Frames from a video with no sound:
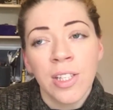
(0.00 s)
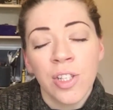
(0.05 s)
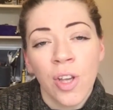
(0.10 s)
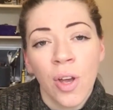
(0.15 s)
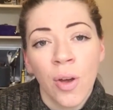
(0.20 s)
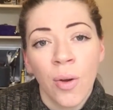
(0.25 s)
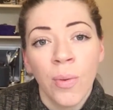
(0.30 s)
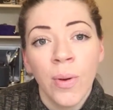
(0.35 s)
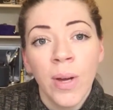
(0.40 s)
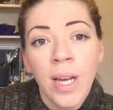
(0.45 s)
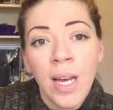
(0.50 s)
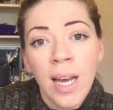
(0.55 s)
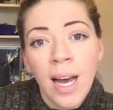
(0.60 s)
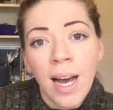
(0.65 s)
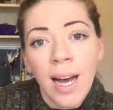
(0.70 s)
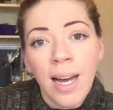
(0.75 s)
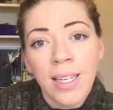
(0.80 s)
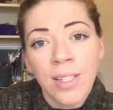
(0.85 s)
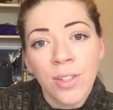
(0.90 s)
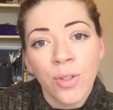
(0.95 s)
So
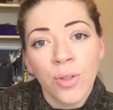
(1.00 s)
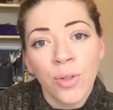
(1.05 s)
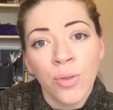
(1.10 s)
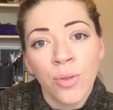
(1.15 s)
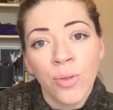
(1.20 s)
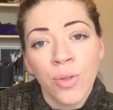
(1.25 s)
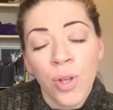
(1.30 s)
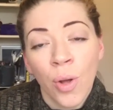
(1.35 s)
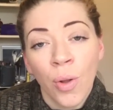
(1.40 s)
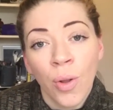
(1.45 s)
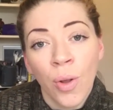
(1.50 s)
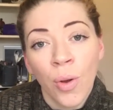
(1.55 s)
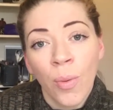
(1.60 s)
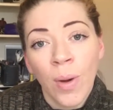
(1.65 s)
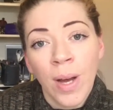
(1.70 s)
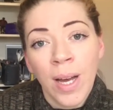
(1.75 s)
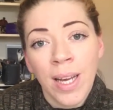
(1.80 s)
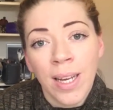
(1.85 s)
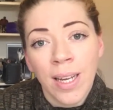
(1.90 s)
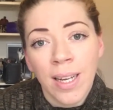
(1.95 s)
I do solo
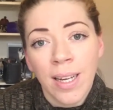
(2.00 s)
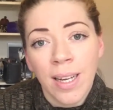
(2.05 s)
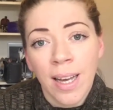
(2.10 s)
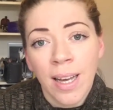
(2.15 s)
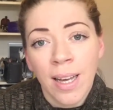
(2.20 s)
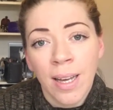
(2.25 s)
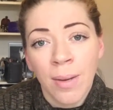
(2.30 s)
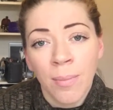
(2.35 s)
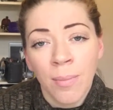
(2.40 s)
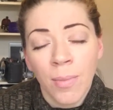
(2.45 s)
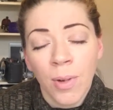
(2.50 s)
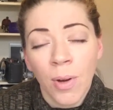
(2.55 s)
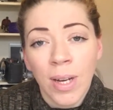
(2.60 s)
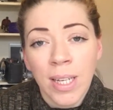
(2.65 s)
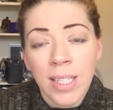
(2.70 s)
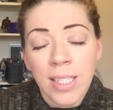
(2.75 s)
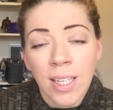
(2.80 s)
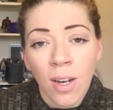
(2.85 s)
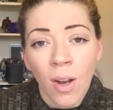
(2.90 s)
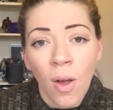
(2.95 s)
work
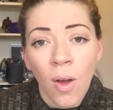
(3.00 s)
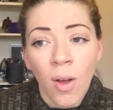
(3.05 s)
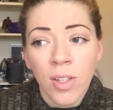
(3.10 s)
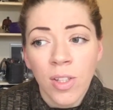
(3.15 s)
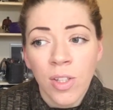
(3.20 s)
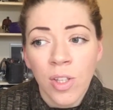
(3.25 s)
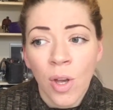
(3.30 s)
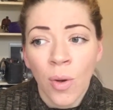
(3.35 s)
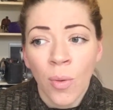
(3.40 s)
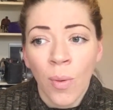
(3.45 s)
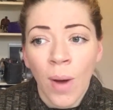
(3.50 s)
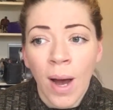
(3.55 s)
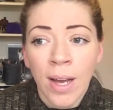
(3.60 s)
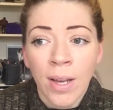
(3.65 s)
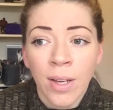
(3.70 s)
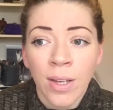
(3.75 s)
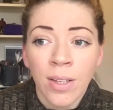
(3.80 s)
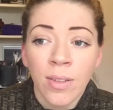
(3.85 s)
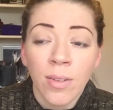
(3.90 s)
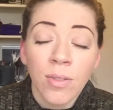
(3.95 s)
quite a lot, so
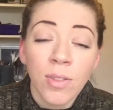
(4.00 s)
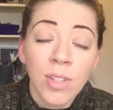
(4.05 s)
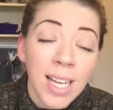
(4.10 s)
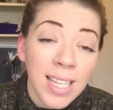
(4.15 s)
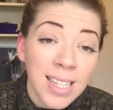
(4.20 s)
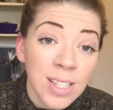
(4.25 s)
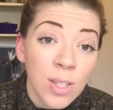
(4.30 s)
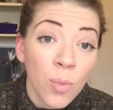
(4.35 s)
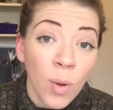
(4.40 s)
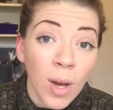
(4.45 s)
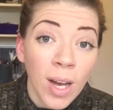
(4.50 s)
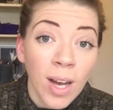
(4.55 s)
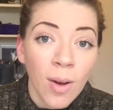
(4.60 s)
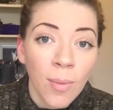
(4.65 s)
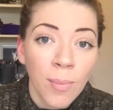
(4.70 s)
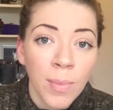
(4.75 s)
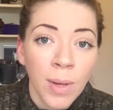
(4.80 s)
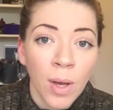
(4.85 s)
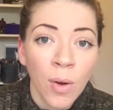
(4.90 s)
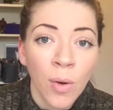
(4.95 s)
I tend to work
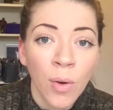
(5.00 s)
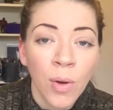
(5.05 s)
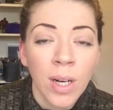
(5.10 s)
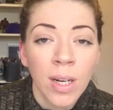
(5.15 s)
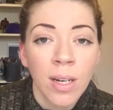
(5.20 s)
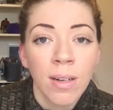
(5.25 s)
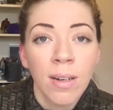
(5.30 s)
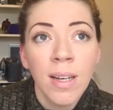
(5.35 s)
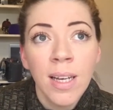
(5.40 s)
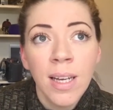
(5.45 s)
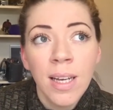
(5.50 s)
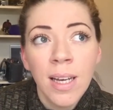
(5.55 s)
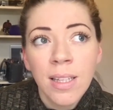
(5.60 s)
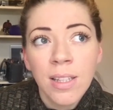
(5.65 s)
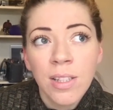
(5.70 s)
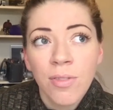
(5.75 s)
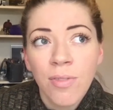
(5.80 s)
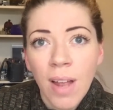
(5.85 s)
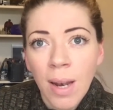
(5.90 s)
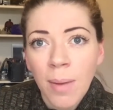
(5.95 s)
on my own and
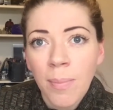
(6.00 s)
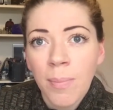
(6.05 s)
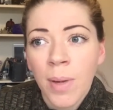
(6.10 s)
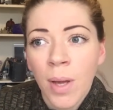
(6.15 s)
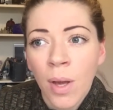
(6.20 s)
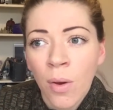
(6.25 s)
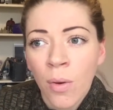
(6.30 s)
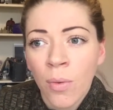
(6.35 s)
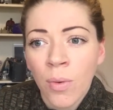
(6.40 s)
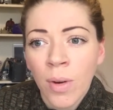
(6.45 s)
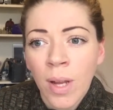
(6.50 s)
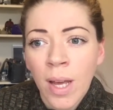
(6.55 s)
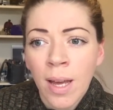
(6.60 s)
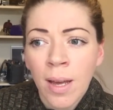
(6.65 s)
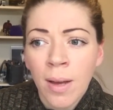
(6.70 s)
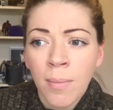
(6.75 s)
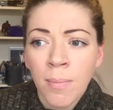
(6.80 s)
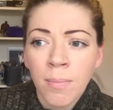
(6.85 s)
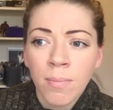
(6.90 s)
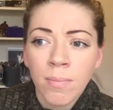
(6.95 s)
develop my
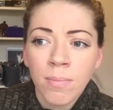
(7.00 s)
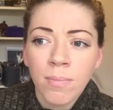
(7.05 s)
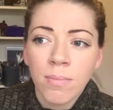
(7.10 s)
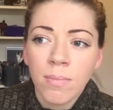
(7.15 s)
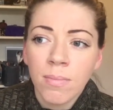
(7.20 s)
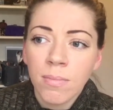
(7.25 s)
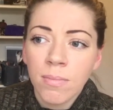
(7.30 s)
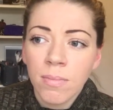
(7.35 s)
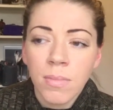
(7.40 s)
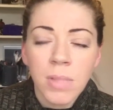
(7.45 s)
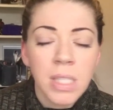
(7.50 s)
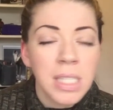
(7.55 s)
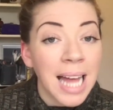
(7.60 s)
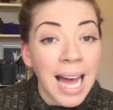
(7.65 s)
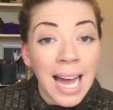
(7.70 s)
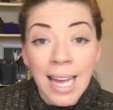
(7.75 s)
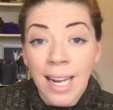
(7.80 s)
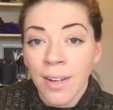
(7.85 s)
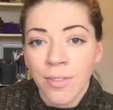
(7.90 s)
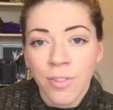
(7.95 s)
own
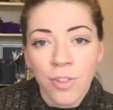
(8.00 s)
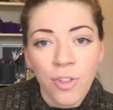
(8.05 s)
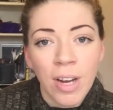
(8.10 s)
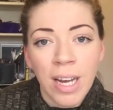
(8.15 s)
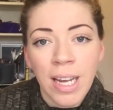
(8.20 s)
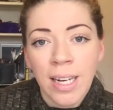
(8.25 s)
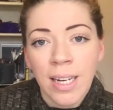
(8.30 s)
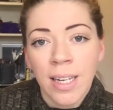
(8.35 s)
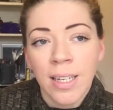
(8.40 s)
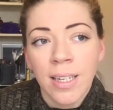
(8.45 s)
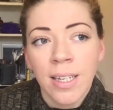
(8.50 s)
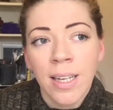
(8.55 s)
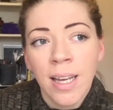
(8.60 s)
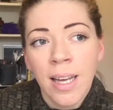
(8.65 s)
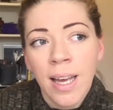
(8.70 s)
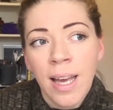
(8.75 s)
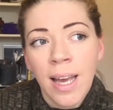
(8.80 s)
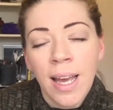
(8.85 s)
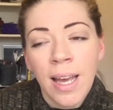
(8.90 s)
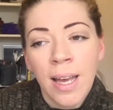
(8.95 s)
style of training,
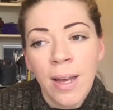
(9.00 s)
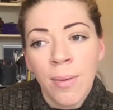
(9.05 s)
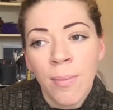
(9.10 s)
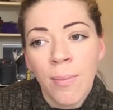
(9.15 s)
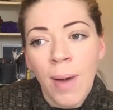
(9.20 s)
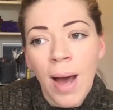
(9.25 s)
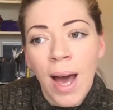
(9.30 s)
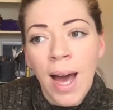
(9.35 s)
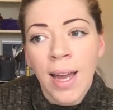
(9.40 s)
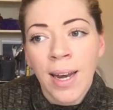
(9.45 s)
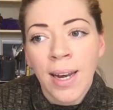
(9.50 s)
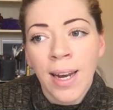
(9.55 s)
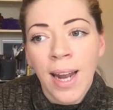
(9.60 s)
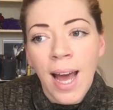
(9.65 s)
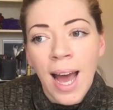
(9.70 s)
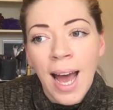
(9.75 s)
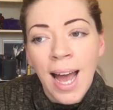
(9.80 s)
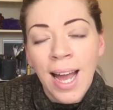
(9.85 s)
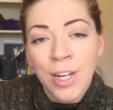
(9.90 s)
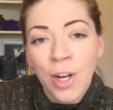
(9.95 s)
and
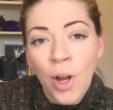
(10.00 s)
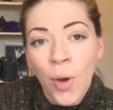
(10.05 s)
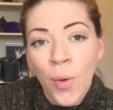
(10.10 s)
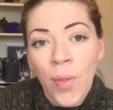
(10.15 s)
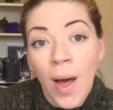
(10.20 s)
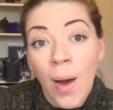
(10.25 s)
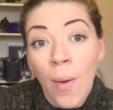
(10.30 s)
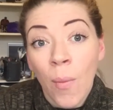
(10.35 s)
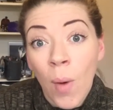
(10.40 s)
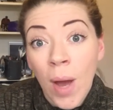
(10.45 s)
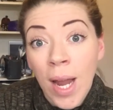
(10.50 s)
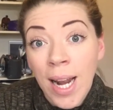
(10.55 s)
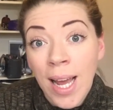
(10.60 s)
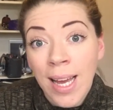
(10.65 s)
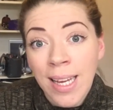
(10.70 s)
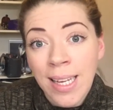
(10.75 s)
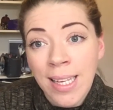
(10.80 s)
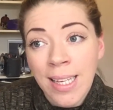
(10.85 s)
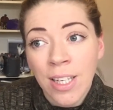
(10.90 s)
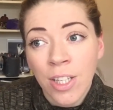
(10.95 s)
I know that when
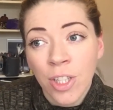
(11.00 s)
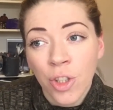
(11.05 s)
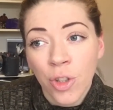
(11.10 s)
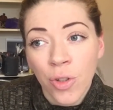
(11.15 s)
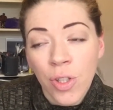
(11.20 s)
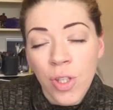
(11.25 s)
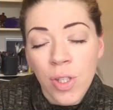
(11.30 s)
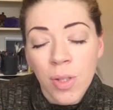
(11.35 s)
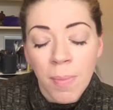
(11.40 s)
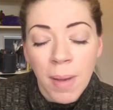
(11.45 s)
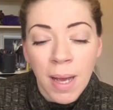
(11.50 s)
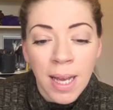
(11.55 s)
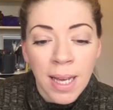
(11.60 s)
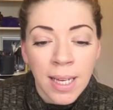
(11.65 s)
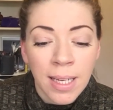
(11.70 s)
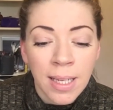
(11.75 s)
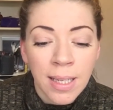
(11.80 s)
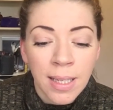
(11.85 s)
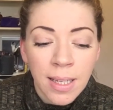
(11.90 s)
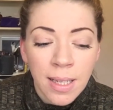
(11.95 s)
I adjust
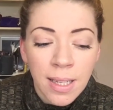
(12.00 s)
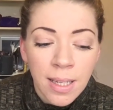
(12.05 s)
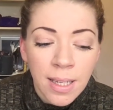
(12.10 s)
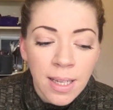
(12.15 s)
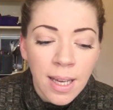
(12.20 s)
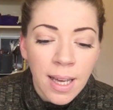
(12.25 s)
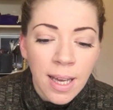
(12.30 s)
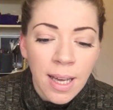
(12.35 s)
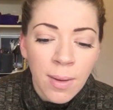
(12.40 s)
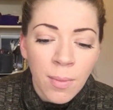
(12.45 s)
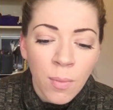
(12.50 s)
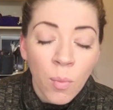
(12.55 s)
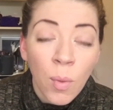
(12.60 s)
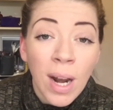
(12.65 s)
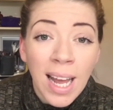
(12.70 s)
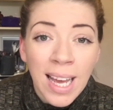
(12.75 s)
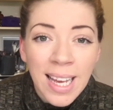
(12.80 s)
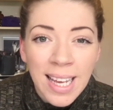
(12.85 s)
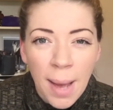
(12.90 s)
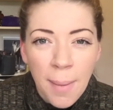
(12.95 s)
my
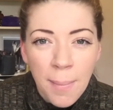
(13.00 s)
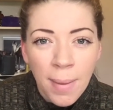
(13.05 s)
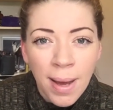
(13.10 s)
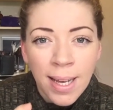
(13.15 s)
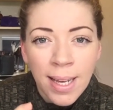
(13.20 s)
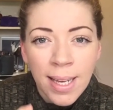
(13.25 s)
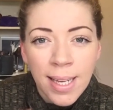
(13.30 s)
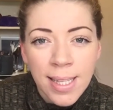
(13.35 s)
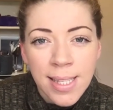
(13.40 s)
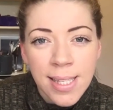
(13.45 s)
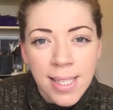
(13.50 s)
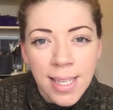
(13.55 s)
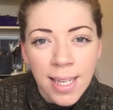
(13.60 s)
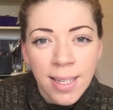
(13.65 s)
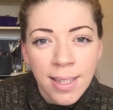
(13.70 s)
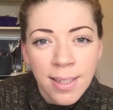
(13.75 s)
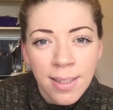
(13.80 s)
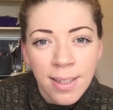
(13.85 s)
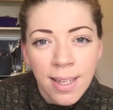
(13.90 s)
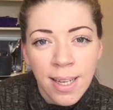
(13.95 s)
when I get my
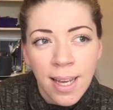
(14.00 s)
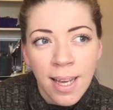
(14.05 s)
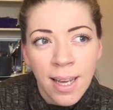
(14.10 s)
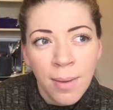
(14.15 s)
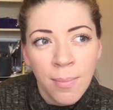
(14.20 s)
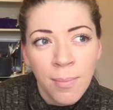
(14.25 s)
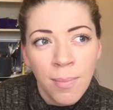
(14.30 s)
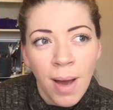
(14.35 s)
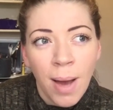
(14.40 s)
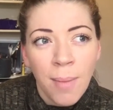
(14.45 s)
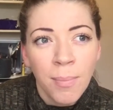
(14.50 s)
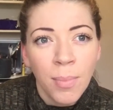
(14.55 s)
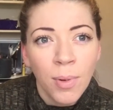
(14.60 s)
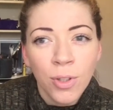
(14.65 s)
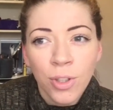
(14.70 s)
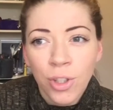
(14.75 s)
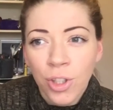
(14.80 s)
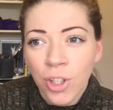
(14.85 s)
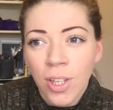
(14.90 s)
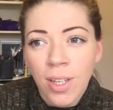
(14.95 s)
insulin and
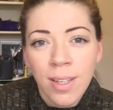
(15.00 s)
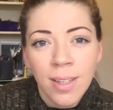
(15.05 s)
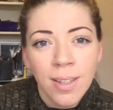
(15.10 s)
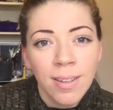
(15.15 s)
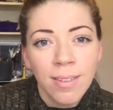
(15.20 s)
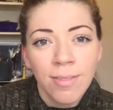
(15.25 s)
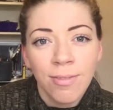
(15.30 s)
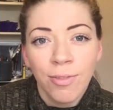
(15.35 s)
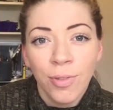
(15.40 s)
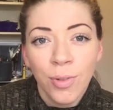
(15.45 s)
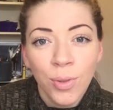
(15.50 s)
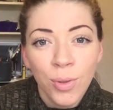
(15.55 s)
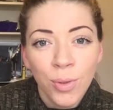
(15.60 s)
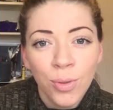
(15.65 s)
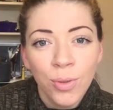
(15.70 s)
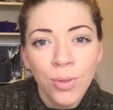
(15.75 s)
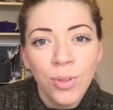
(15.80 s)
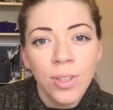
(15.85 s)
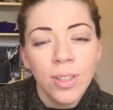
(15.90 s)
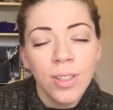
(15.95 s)
blood sugar and
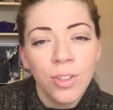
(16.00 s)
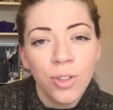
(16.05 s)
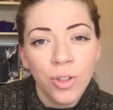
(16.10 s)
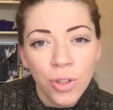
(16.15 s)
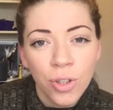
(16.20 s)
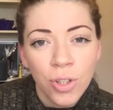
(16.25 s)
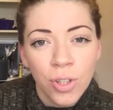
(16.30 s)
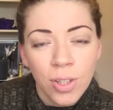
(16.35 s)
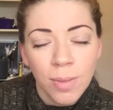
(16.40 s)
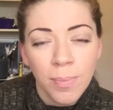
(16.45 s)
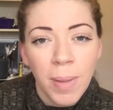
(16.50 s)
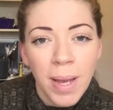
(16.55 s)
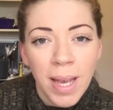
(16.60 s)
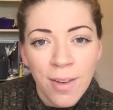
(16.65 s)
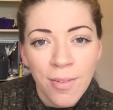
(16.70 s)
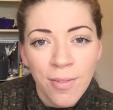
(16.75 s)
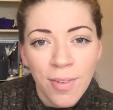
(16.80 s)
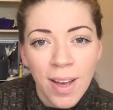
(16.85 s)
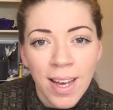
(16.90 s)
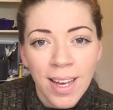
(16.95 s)
food just
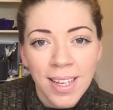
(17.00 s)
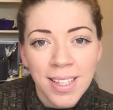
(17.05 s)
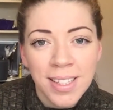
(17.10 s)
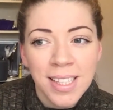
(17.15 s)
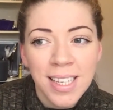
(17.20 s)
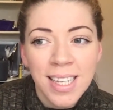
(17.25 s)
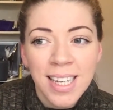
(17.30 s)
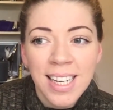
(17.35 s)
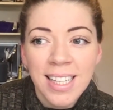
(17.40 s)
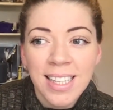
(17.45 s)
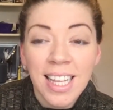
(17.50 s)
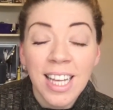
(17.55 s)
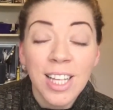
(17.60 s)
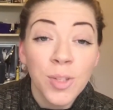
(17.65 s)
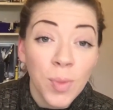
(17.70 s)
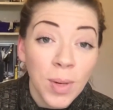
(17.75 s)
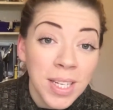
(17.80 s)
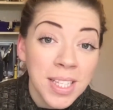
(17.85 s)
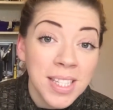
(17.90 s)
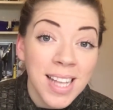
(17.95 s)
perfect,
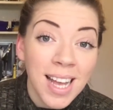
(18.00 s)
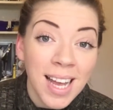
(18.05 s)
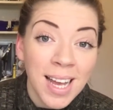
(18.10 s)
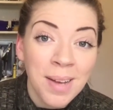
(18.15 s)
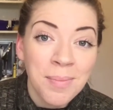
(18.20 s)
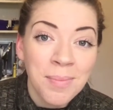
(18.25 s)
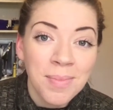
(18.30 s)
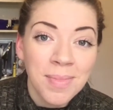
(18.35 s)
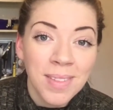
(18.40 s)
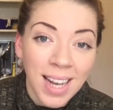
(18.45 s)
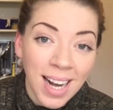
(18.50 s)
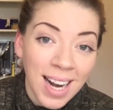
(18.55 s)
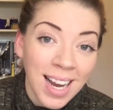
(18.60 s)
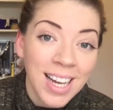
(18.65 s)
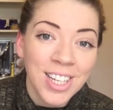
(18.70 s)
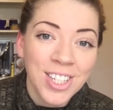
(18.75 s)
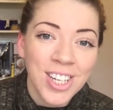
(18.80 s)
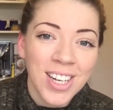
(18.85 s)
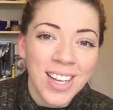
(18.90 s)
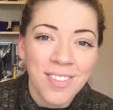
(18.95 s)
that's when it's time that I
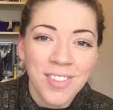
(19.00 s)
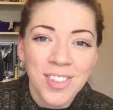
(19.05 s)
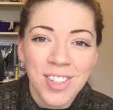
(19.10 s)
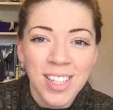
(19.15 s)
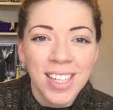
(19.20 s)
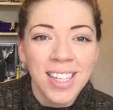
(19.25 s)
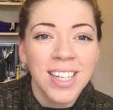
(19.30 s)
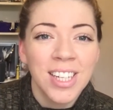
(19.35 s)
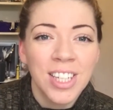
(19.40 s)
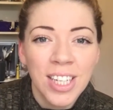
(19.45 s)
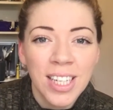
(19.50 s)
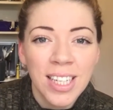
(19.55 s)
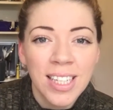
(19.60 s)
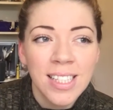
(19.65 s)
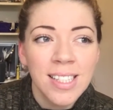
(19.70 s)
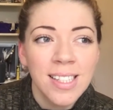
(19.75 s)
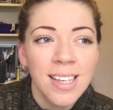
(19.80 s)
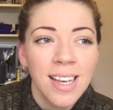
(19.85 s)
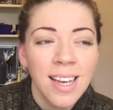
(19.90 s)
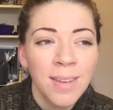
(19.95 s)
actually have to
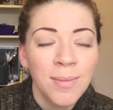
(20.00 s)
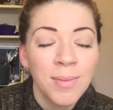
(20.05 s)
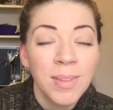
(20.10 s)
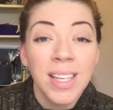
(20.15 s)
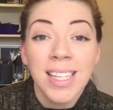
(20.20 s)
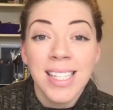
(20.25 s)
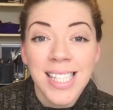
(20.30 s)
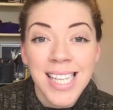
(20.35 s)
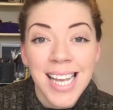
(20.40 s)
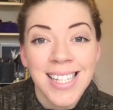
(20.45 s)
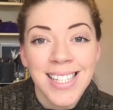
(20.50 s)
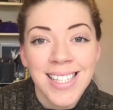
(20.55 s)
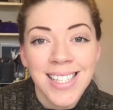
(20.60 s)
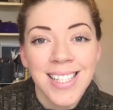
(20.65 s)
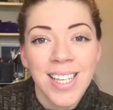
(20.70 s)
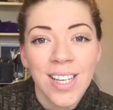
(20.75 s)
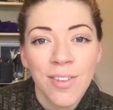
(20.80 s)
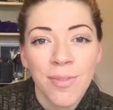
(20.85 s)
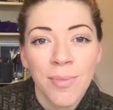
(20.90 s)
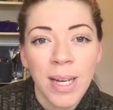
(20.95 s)
increase the
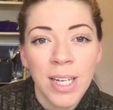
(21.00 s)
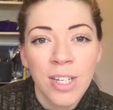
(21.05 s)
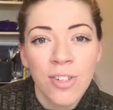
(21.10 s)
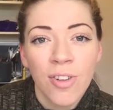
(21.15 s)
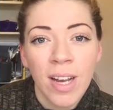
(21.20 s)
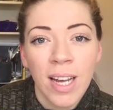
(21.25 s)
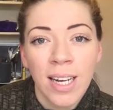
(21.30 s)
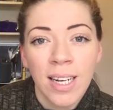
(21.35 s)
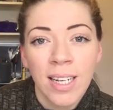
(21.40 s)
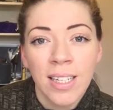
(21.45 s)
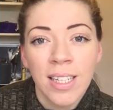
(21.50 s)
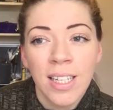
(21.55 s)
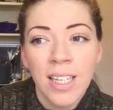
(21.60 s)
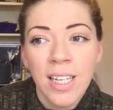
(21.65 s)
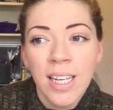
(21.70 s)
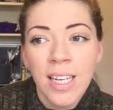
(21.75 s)
intensity of my training.